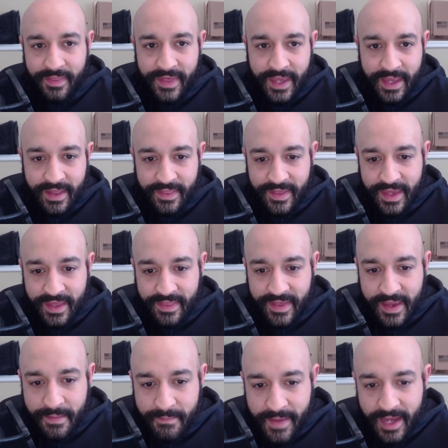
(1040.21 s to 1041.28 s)
the, the,
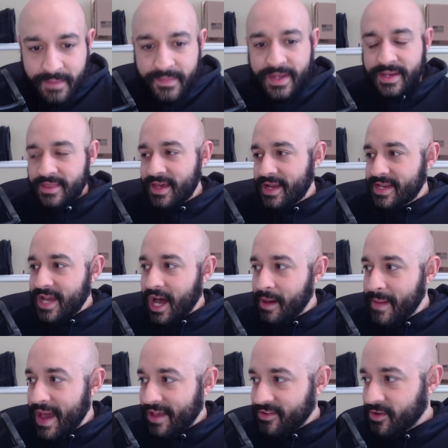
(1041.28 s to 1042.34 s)
the amendment that
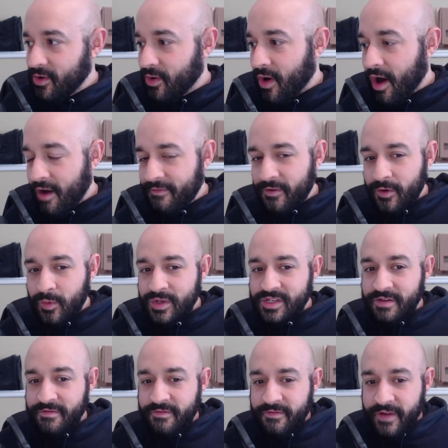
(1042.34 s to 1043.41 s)
Tom Ascol offered
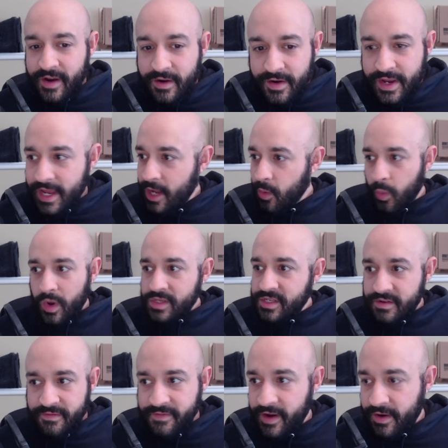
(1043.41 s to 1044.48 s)
was a very, it
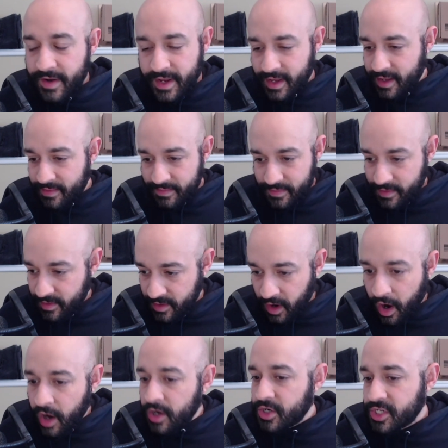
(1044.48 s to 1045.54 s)
wasn't very
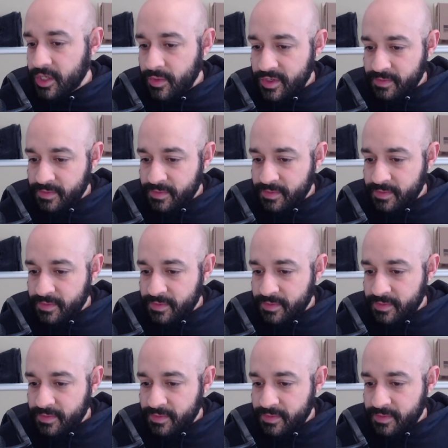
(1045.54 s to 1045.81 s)
harsh.